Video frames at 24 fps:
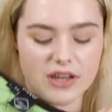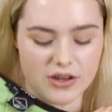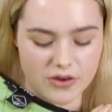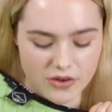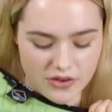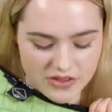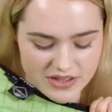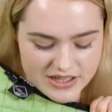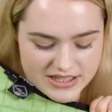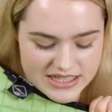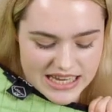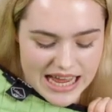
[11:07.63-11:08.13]
I
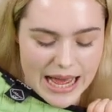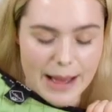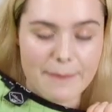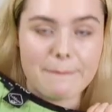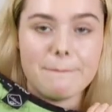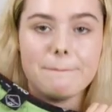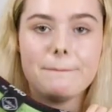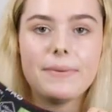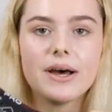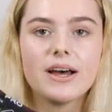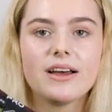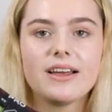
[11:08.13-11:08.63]
got this at
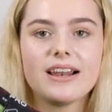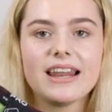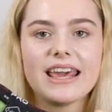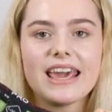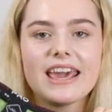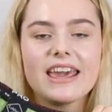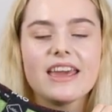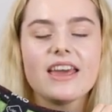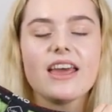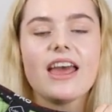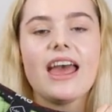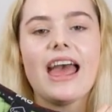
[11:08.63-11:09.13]

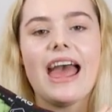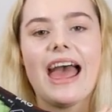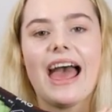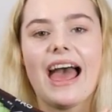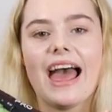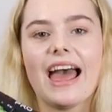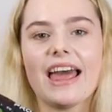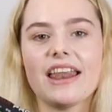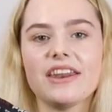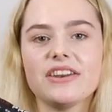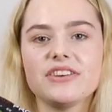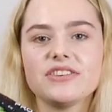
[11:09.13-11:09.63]
Burley.
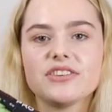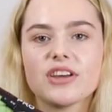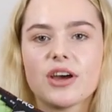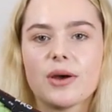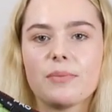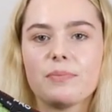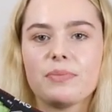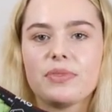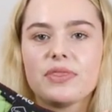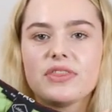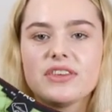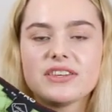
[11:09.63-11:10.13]
And
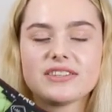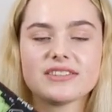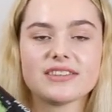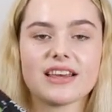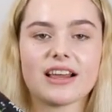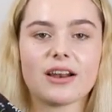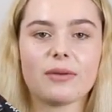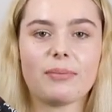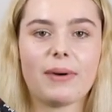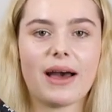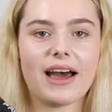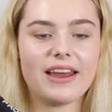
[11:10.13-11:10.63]
this
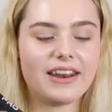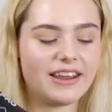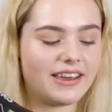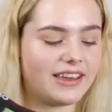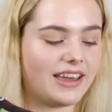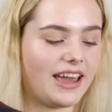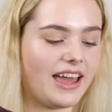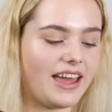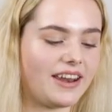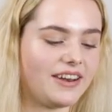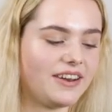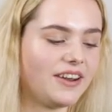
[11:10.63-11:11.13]
saddle pad,
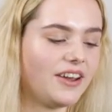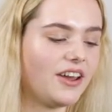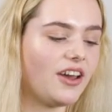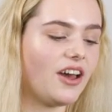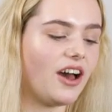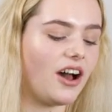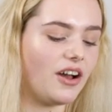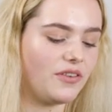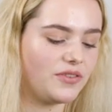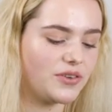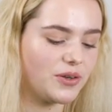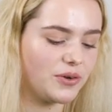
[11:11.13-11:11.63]
again,
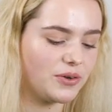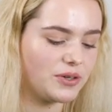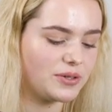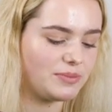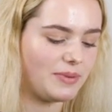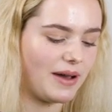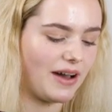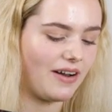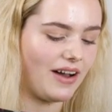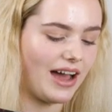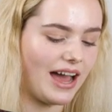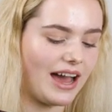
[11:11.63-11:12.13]
I've talked
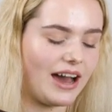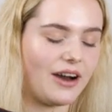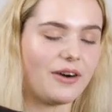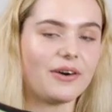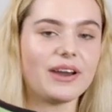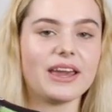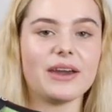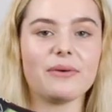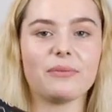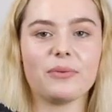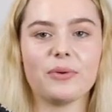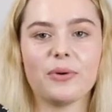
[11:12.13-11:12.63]
about how
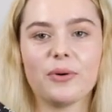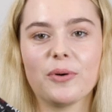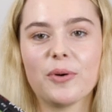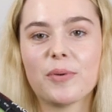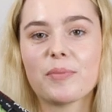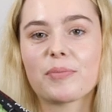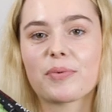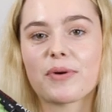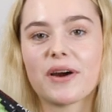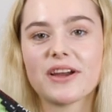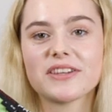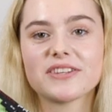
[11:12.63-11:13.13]
it will
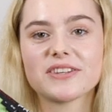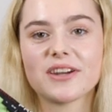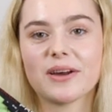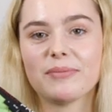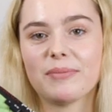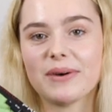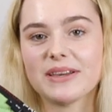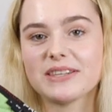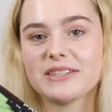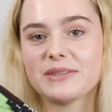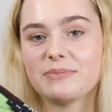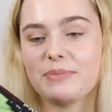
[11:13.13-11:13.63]
brighten up
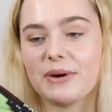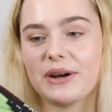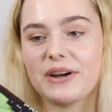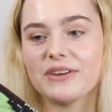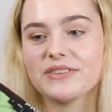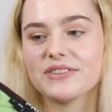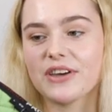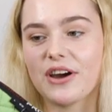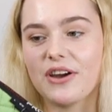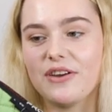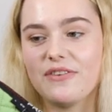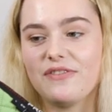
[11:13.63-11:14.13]
my
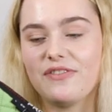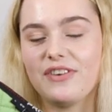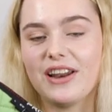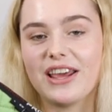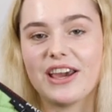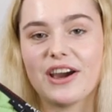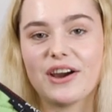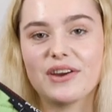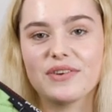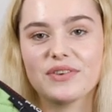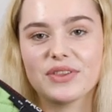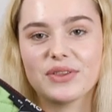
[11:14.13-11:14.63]
spirits
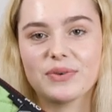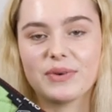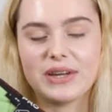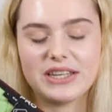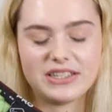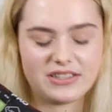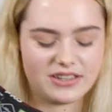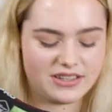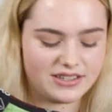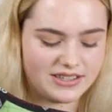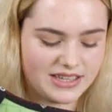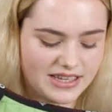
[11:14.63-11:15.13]
hopefully over the
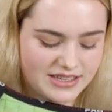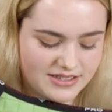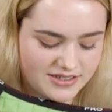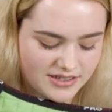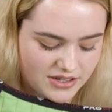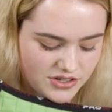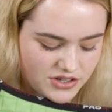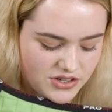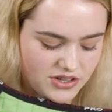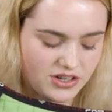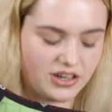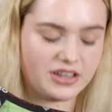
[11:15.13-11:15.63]
winter because it is
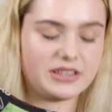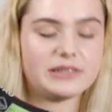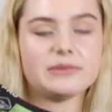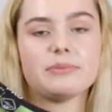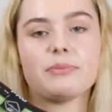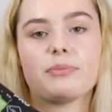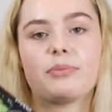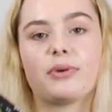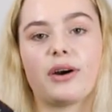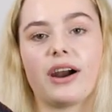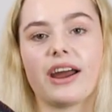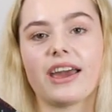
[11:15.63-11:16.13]
such a nice
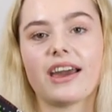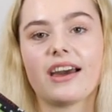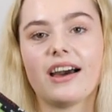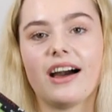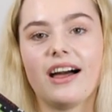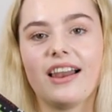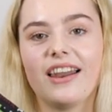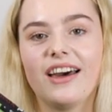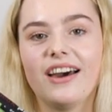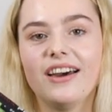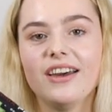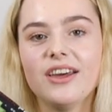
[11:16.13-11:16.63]
bright
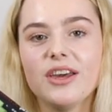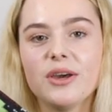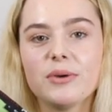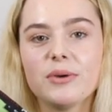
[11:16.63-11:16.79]
color